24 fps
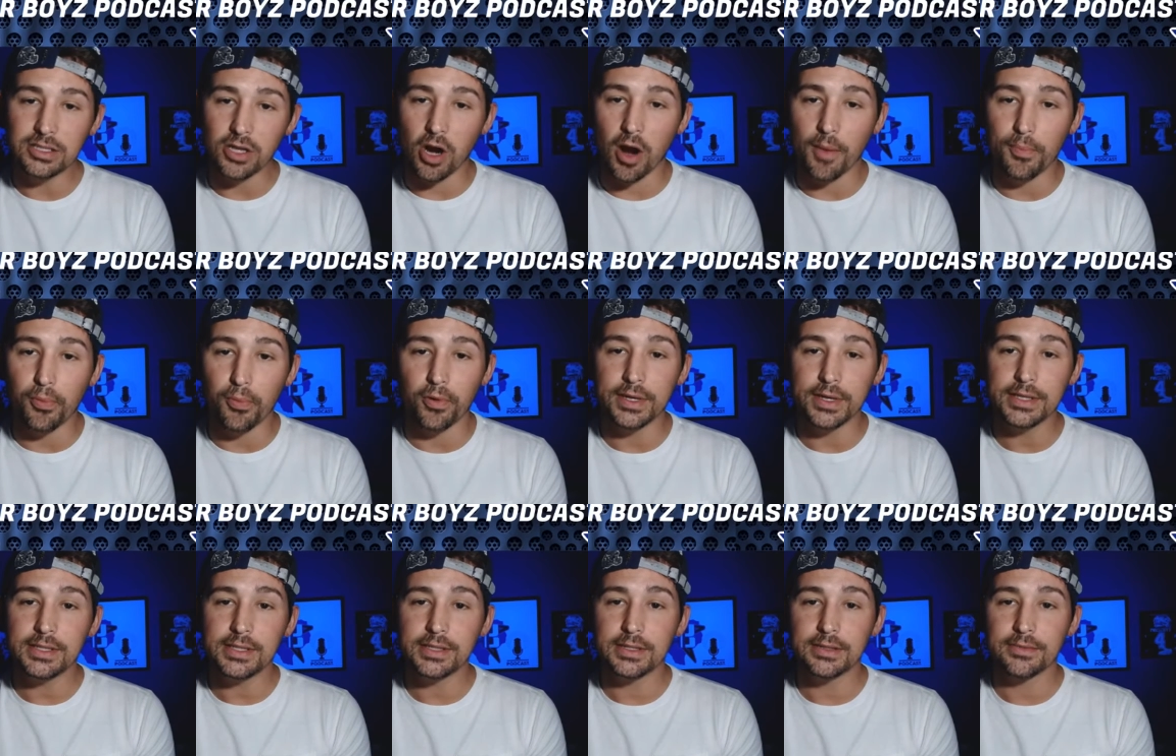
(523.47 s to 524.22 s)

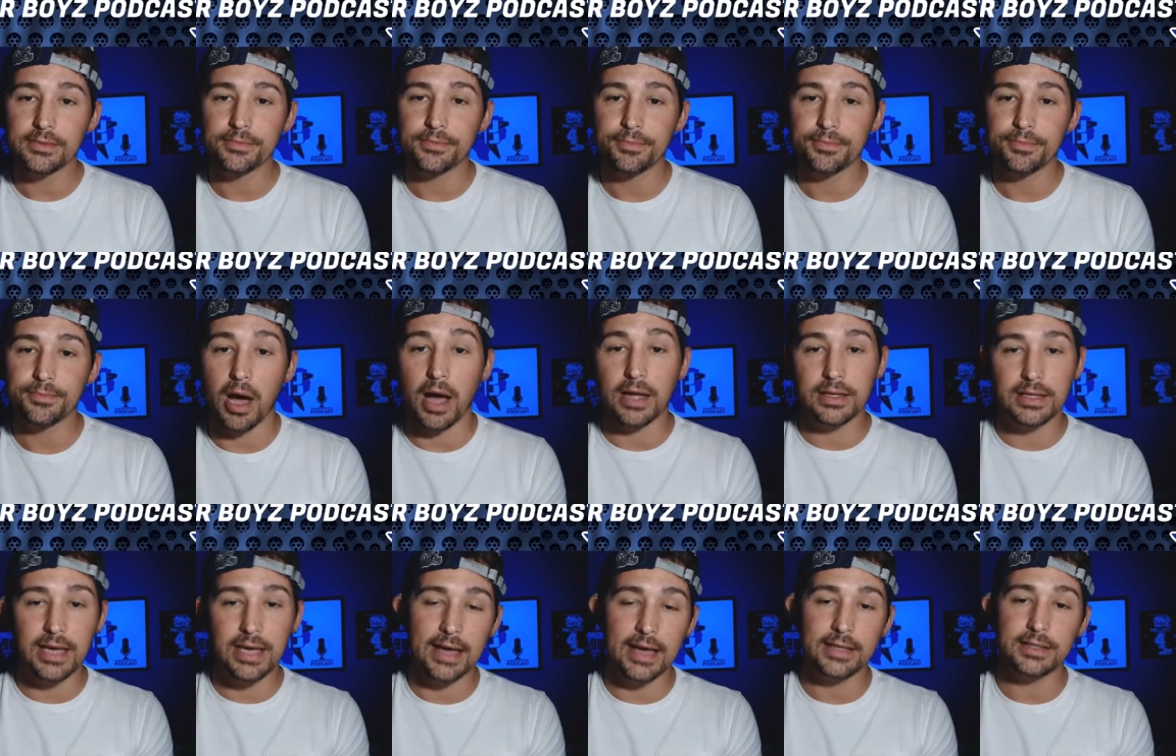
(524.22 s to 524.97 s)
Boys
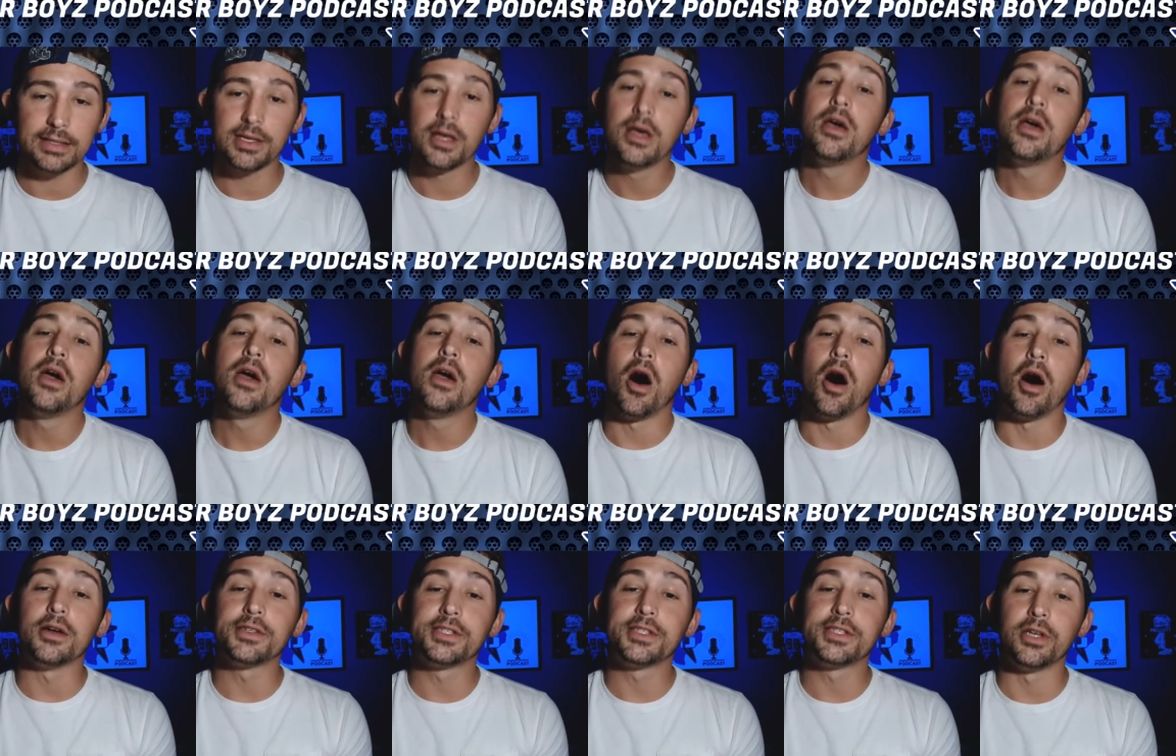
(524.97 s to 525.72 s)
Podcast.
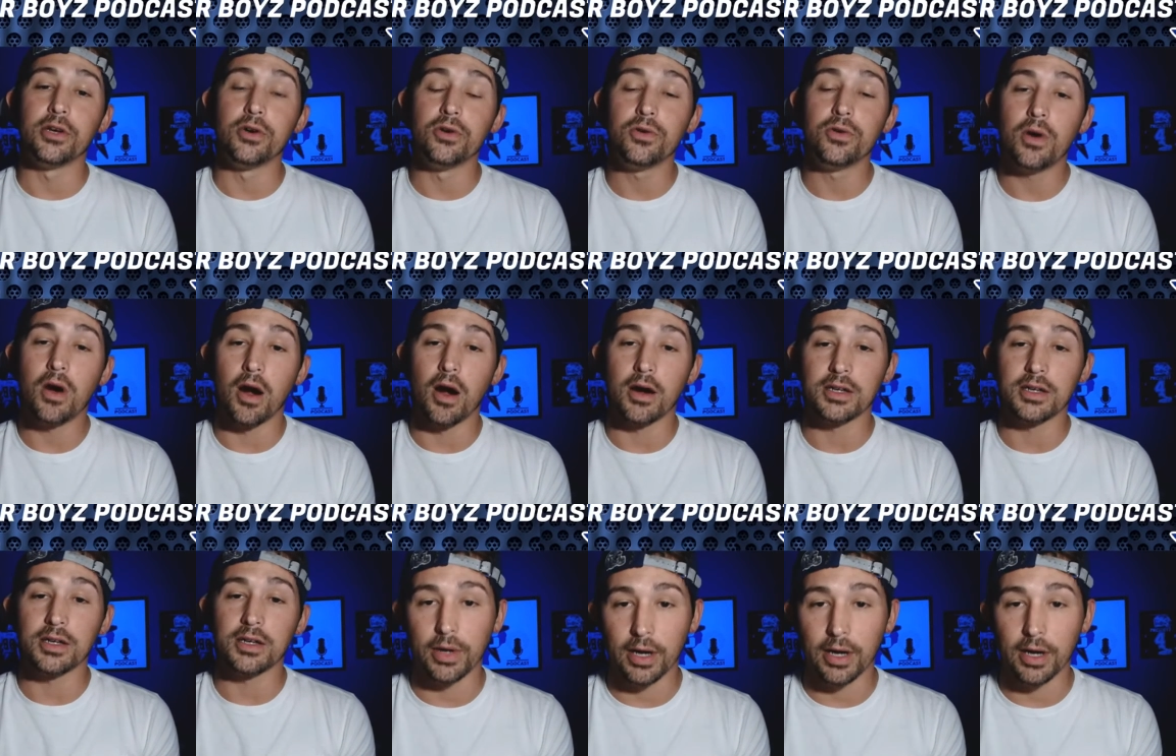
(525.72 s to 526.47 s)
Also, our
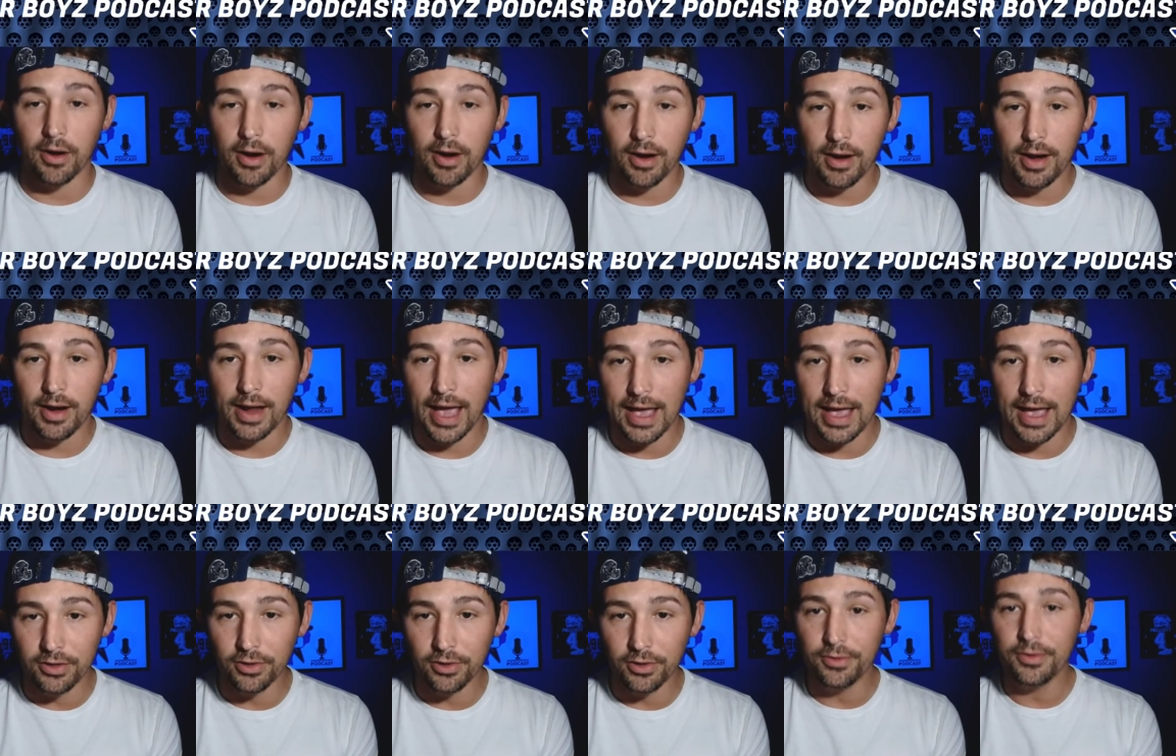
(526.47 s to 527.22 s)
Twitter
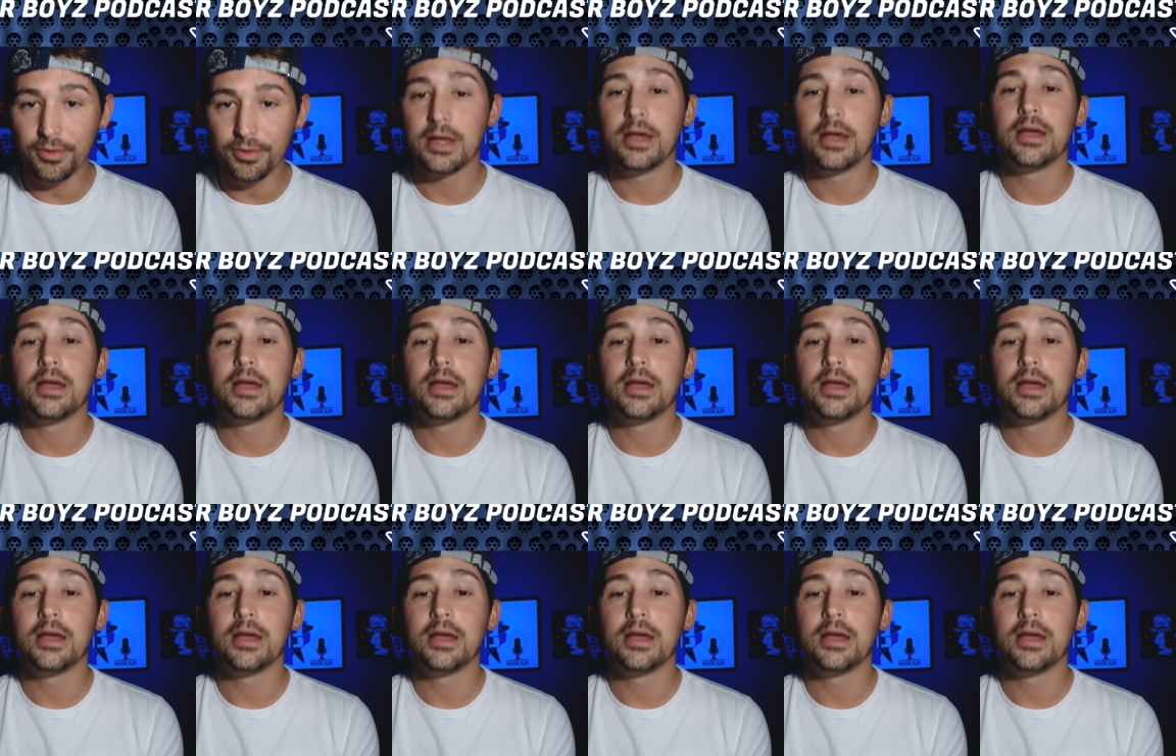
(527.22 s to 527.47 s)
handle